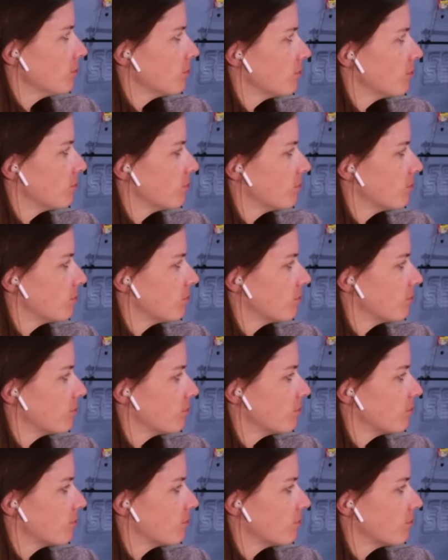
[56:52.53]

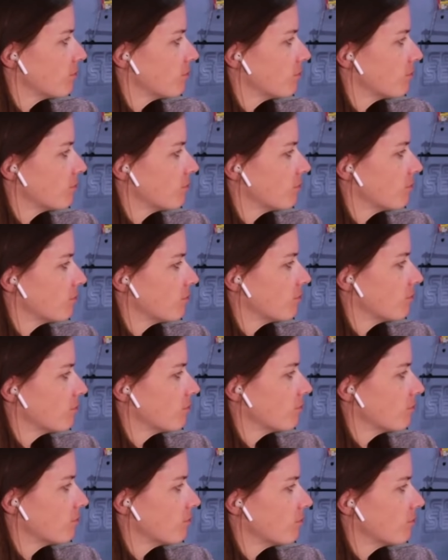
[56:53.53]

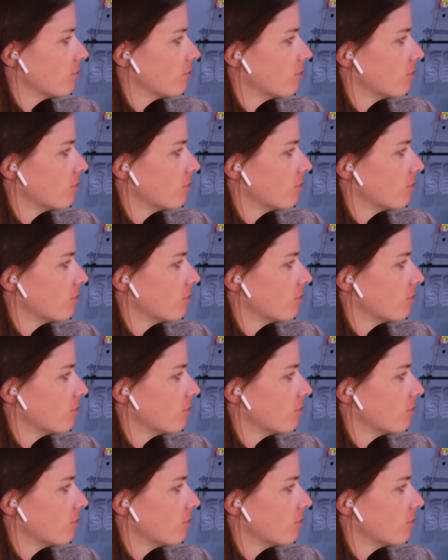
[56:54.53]
(not speaking)